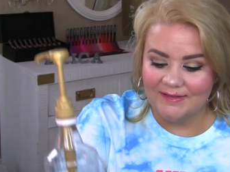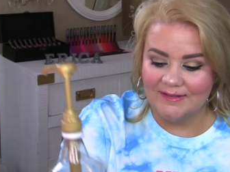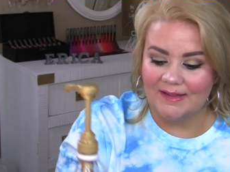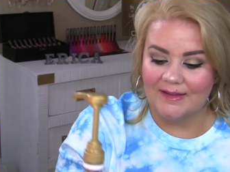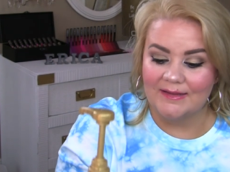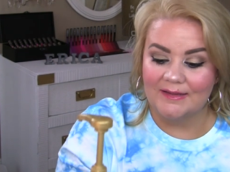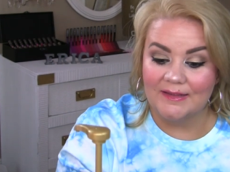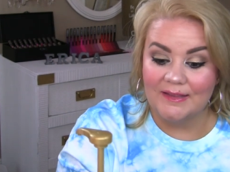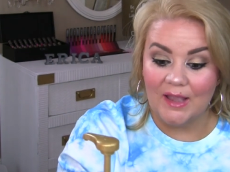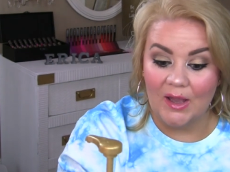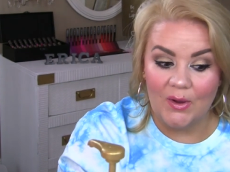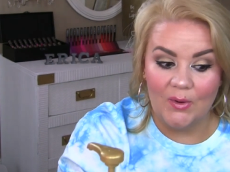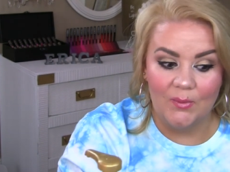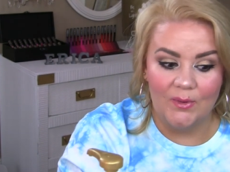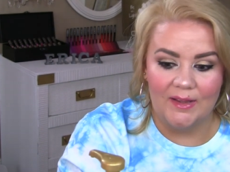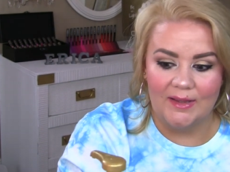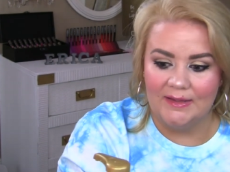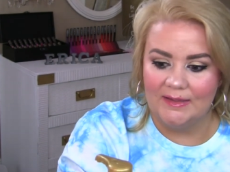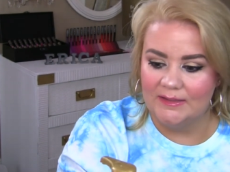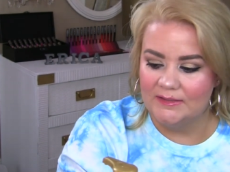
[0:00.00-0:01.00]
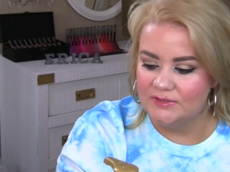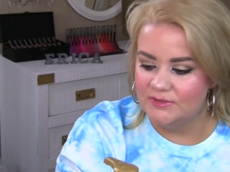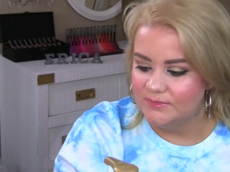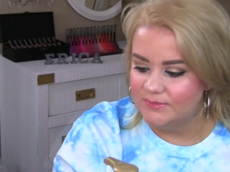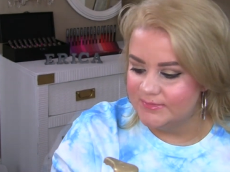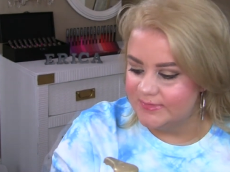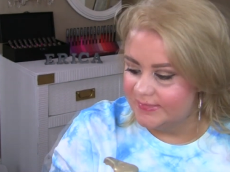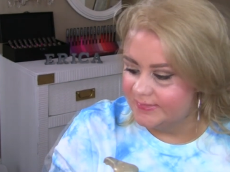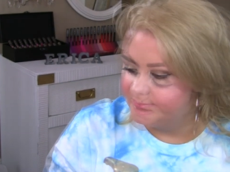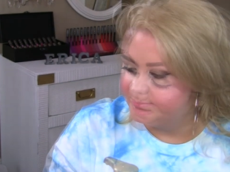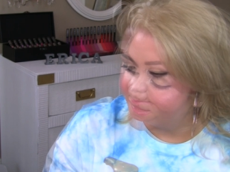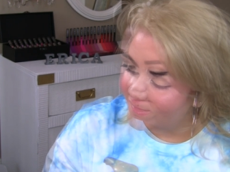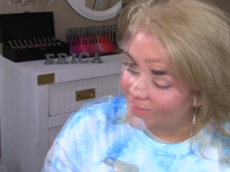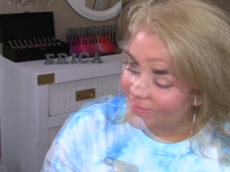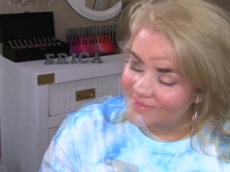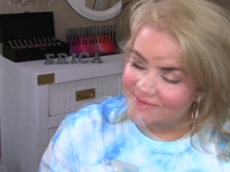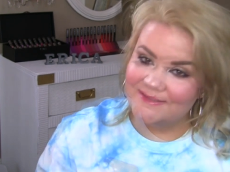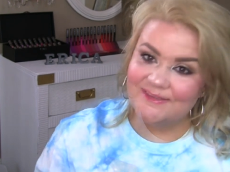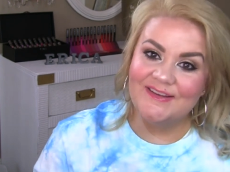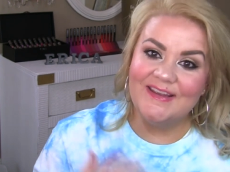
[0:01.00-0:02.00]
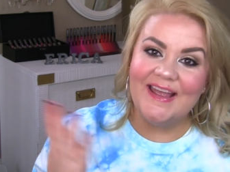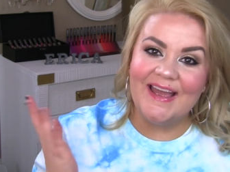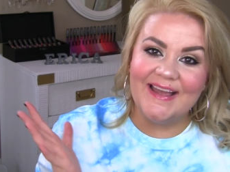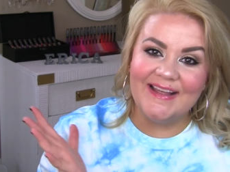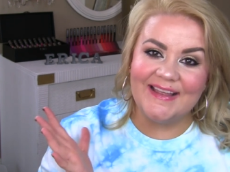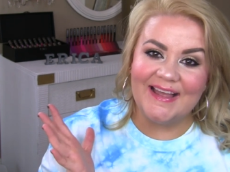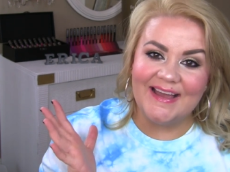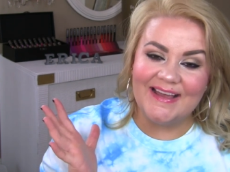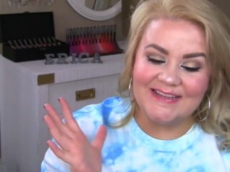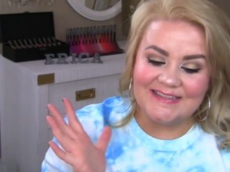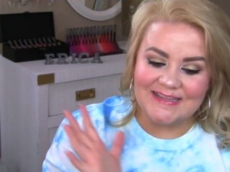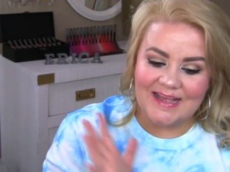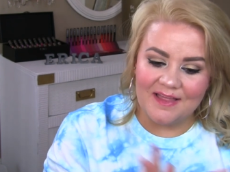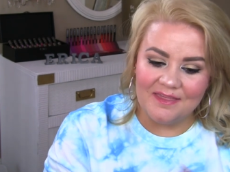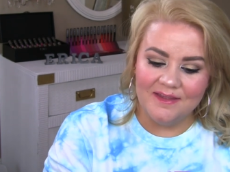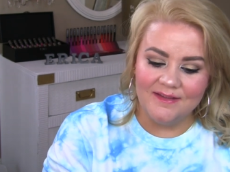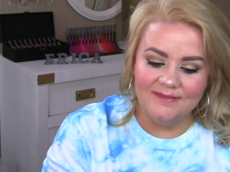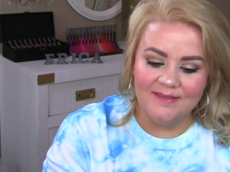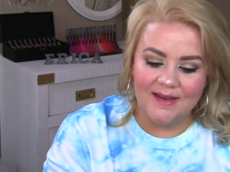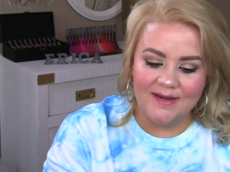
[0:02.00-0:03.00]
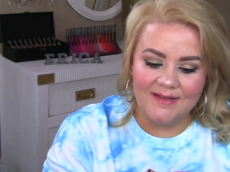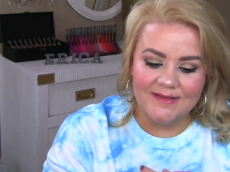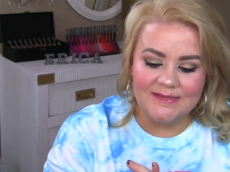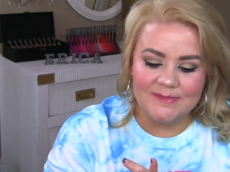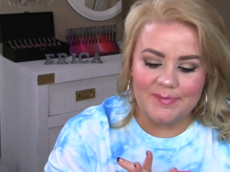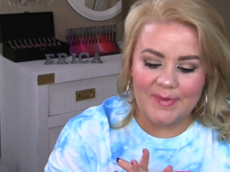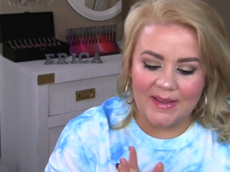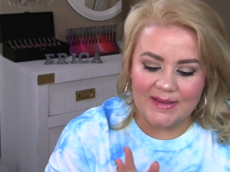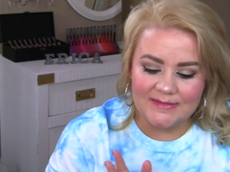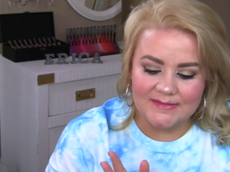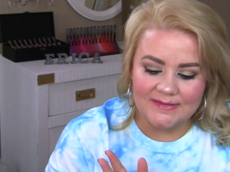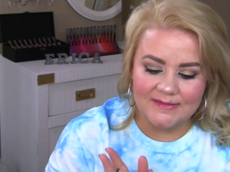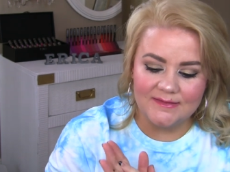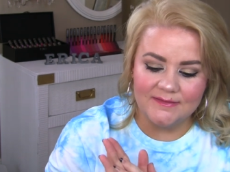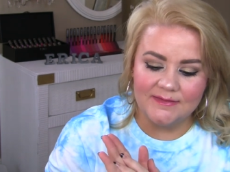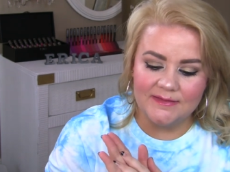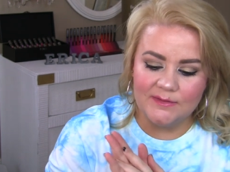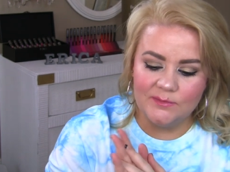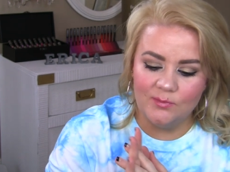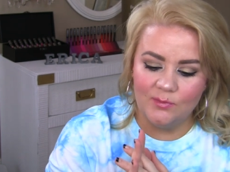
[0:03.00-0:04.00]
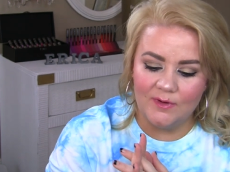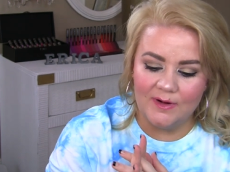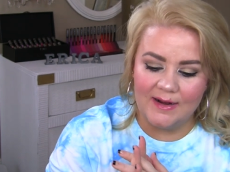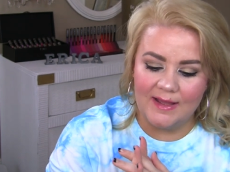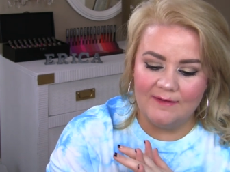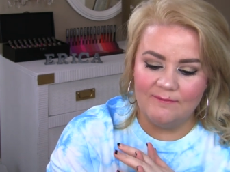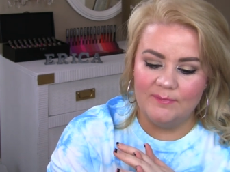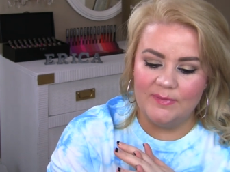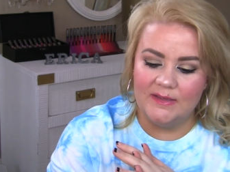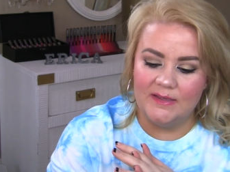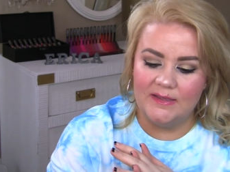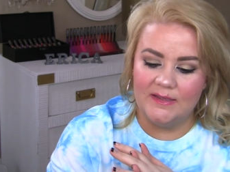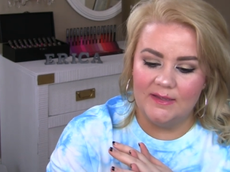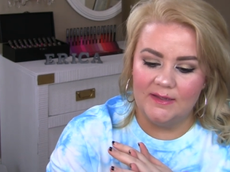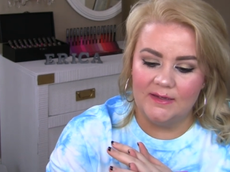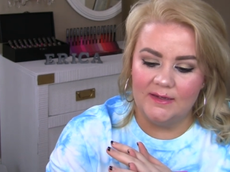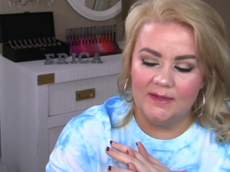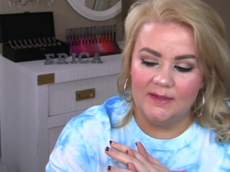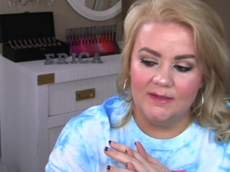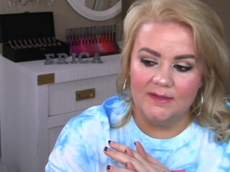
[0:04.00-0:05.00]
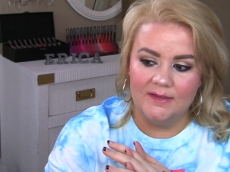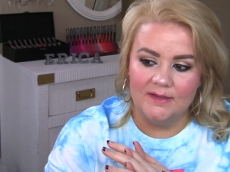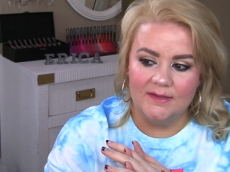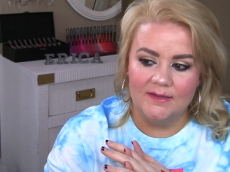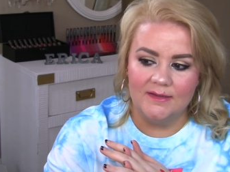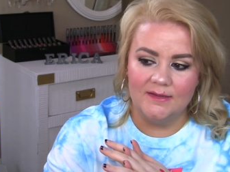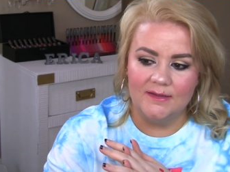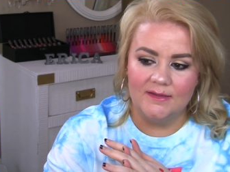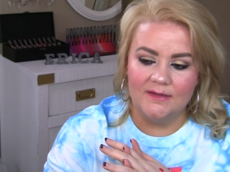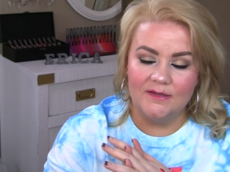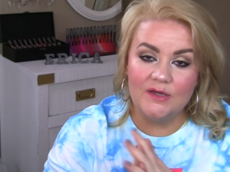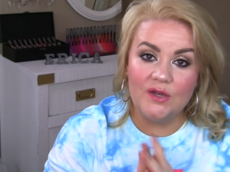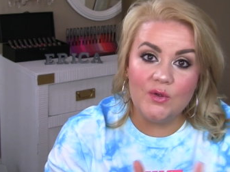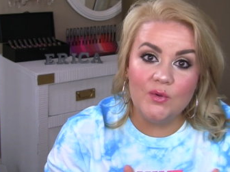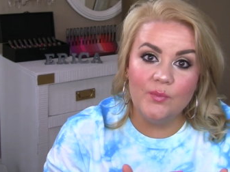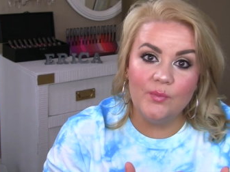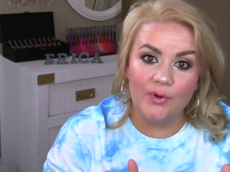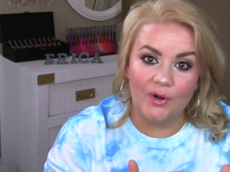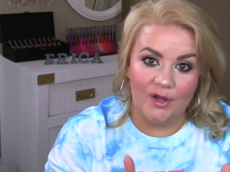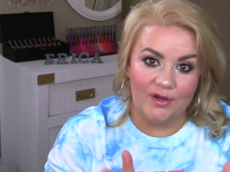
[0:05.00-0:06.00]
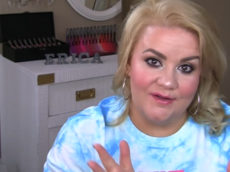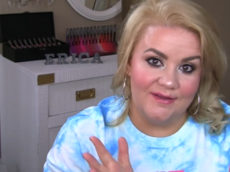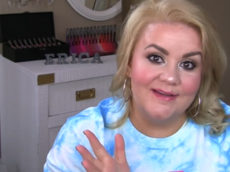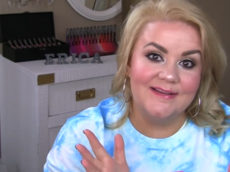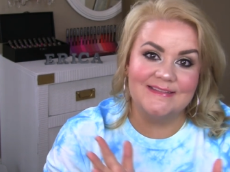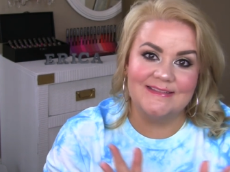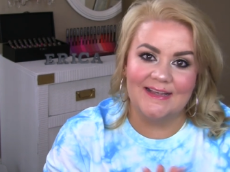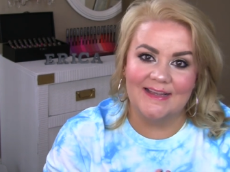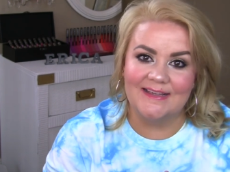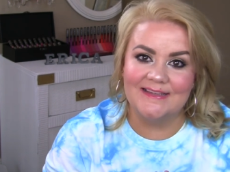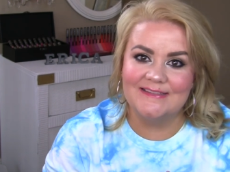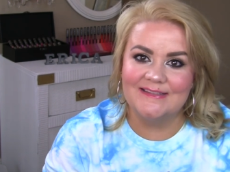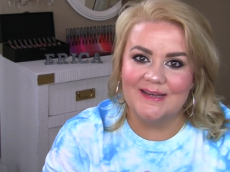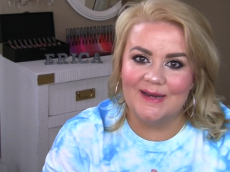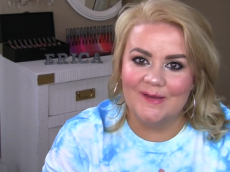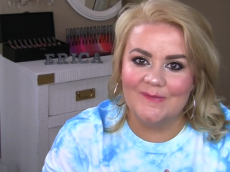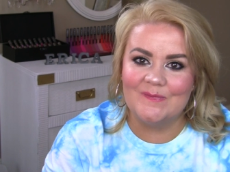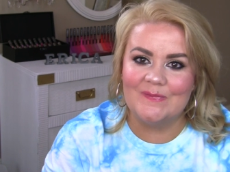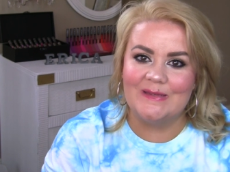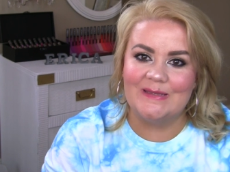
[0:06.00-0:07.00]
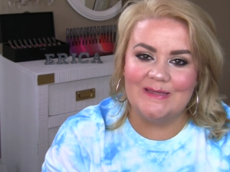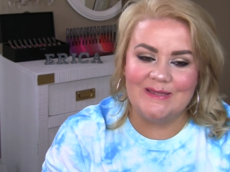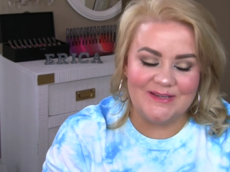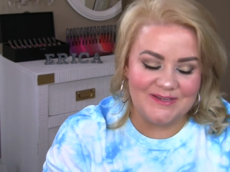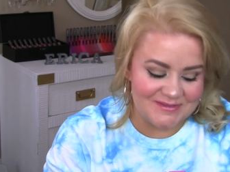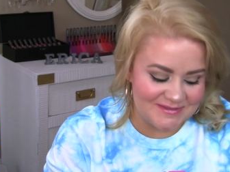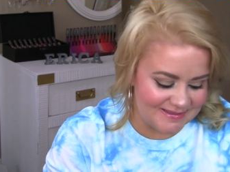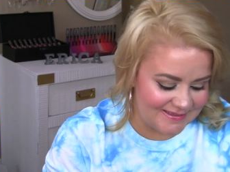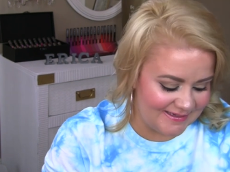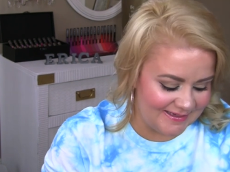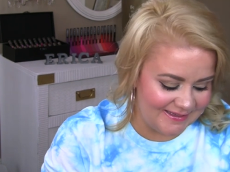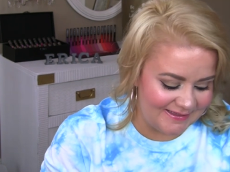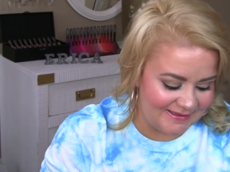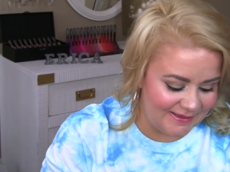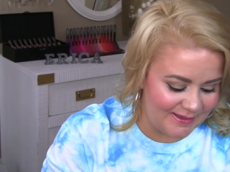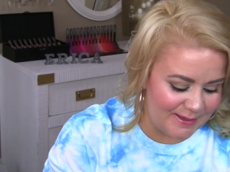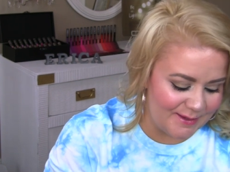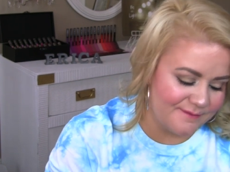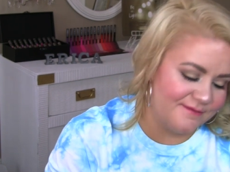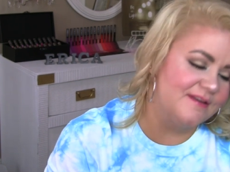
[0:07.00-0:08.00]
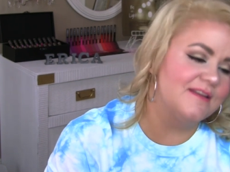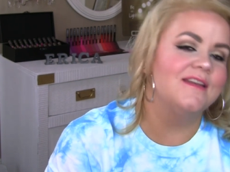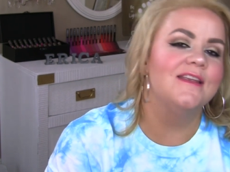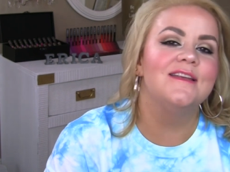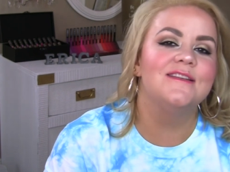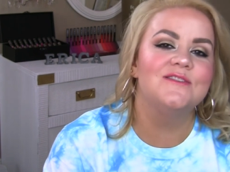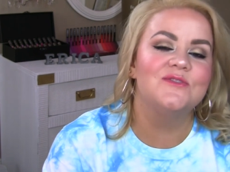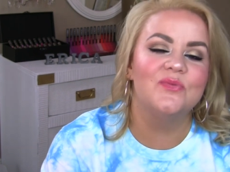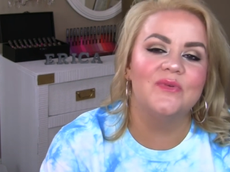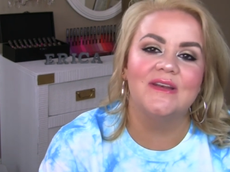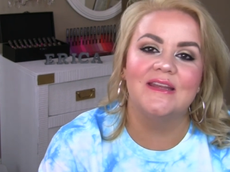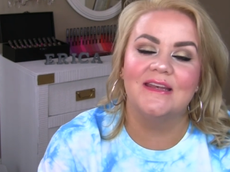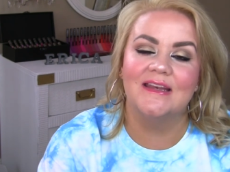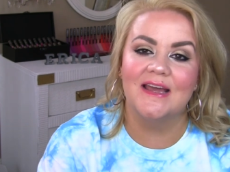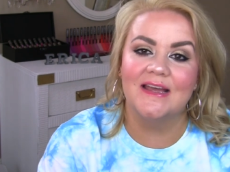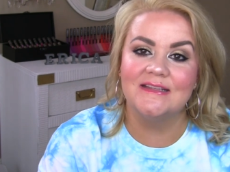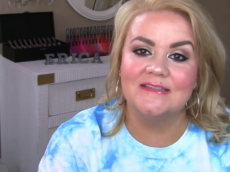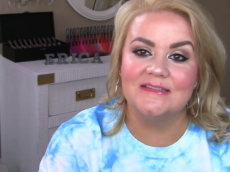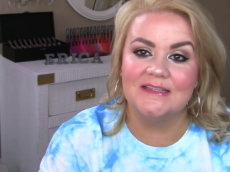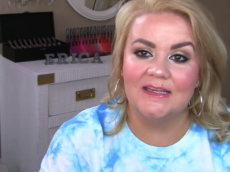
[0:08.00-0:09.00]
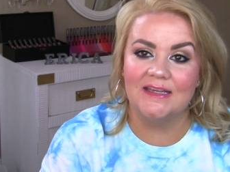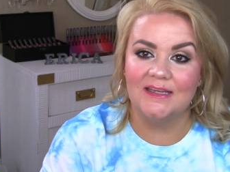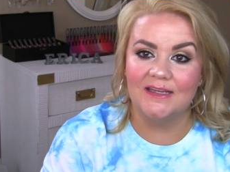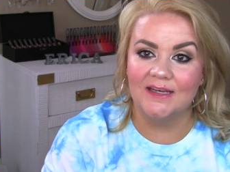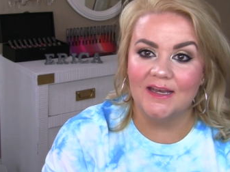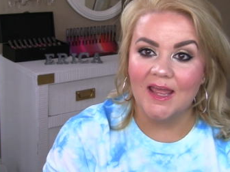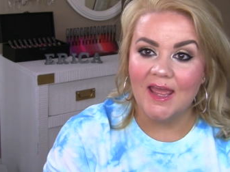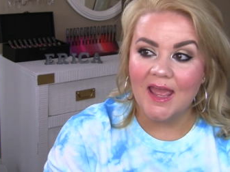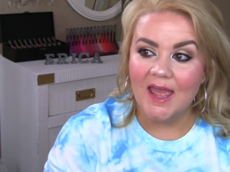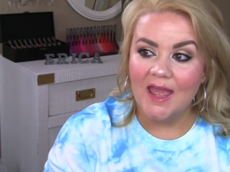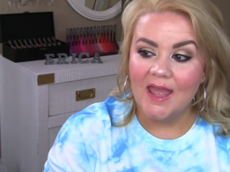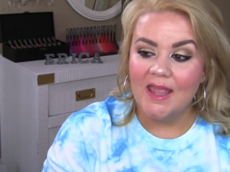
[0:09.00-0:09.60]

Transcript: Like, go and get you some. So, yeah, guys, I think that is basically what I've been new products, I guess, that I've been using and loving in 2019.